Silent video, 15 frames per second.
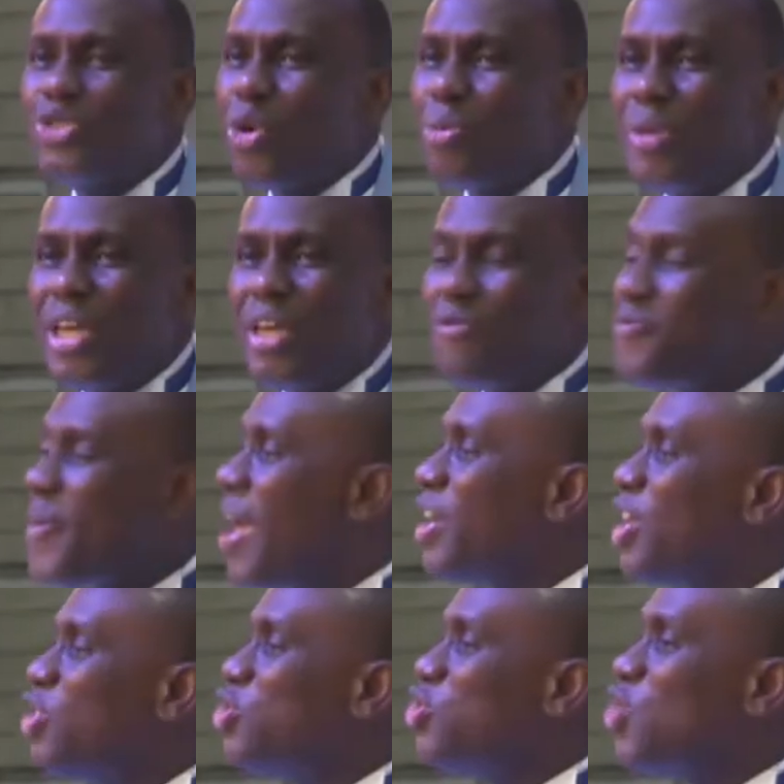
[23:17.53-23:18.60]
to me.
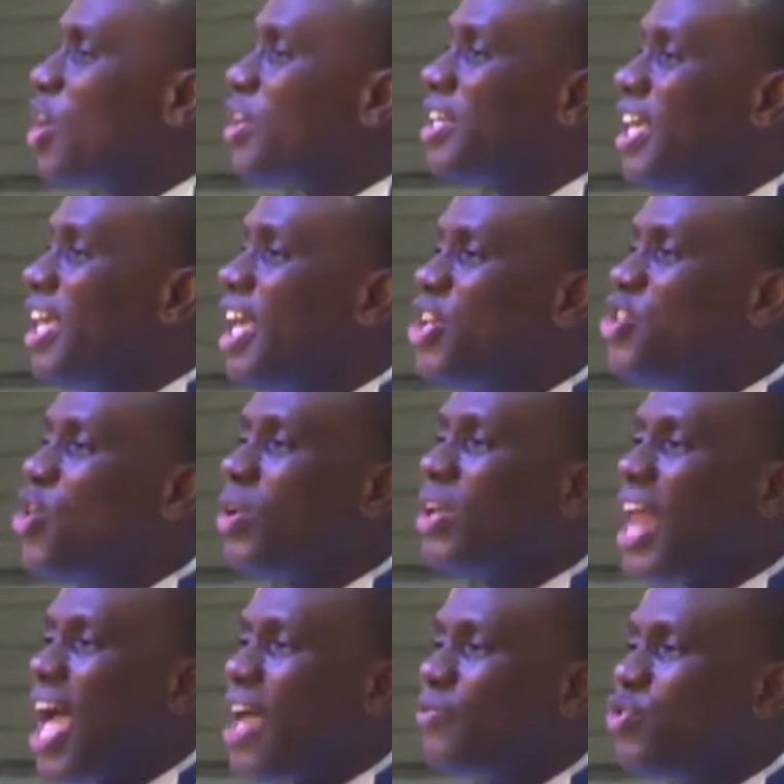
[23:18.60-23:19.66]
Very shortly in your
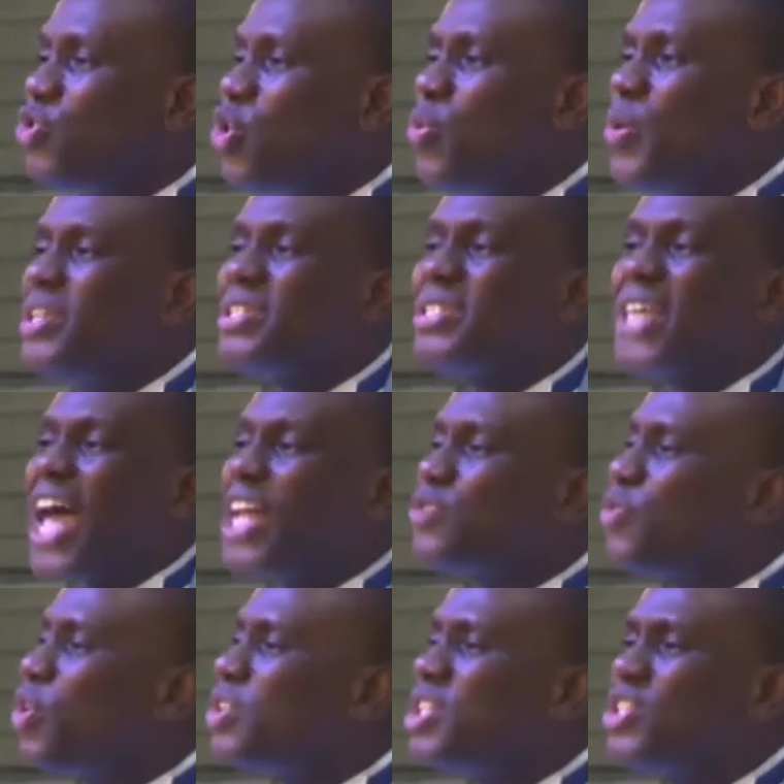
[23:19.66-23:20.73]
life, you will
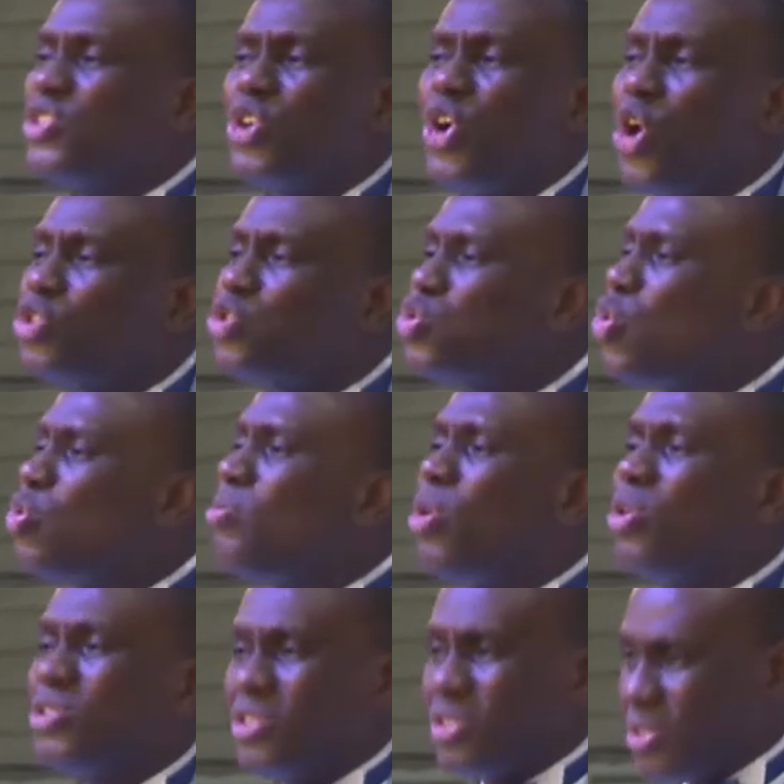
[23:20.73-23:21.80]
search for this God so
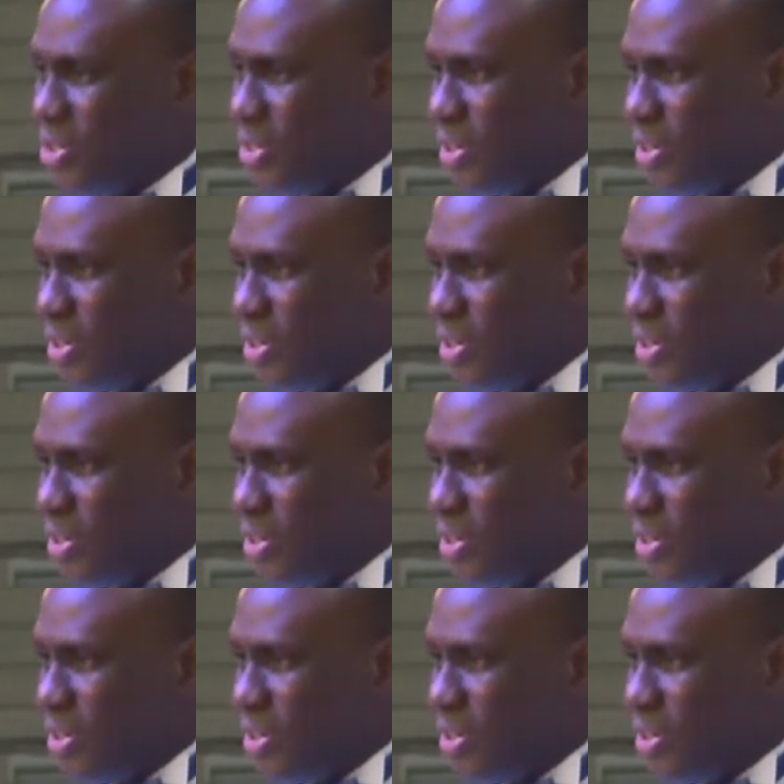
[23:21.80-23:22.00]
much.